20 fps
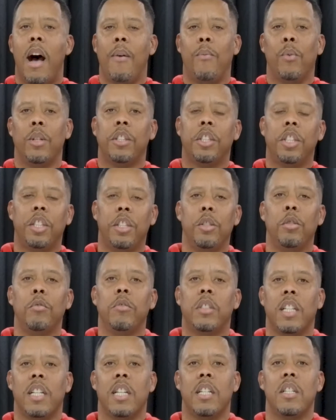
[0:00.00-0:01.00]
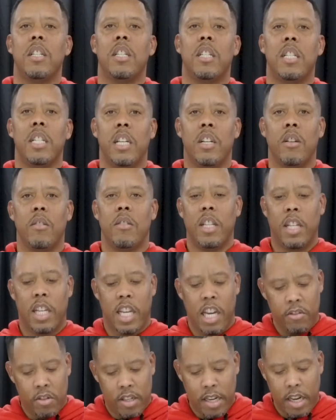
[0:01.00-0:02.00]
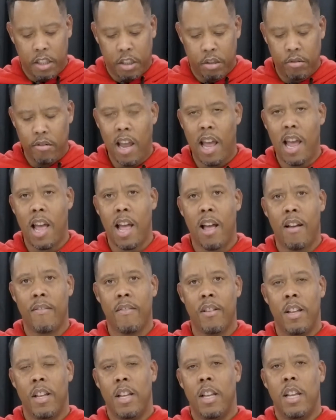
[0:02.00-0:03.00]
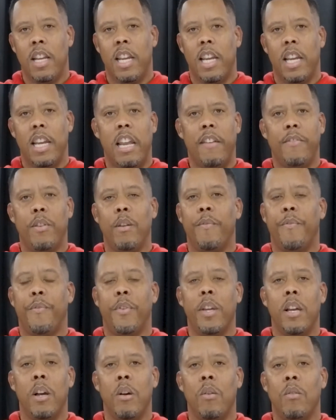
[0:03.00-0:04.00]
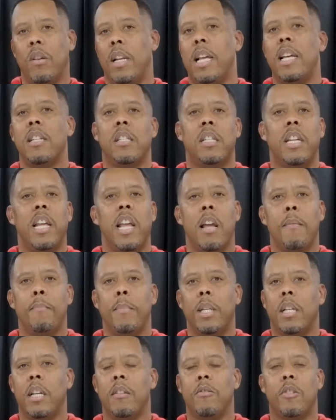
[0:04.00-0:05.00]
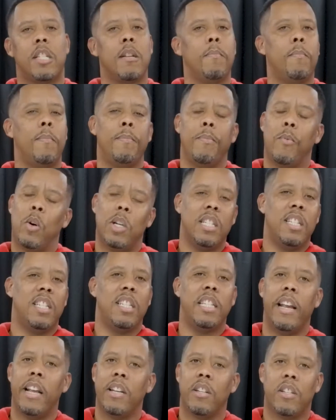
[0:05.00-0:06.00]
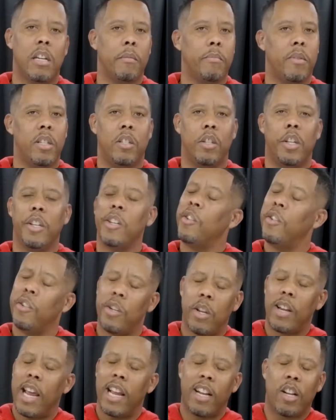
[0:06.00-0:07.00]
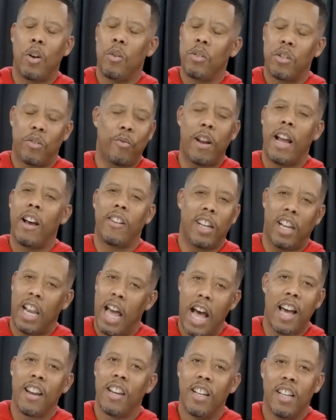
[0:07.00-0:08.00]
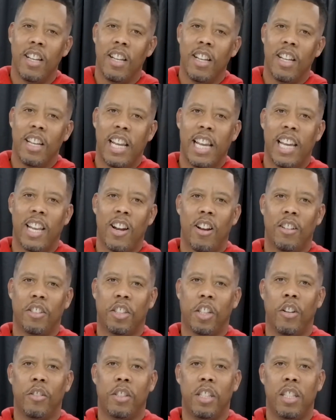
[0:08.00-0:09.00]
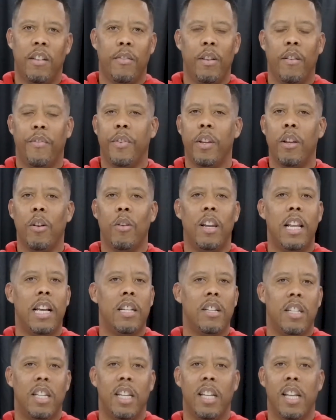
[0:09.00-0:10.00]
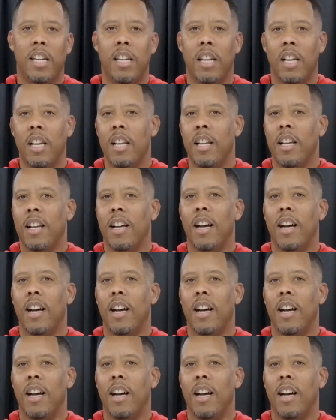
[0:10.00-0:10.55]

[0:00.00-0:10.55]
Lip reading: I want you to consider the gifts that you have. If you feel less than because someone said something to you, you know that goes around a lot in our churches. If you feel less than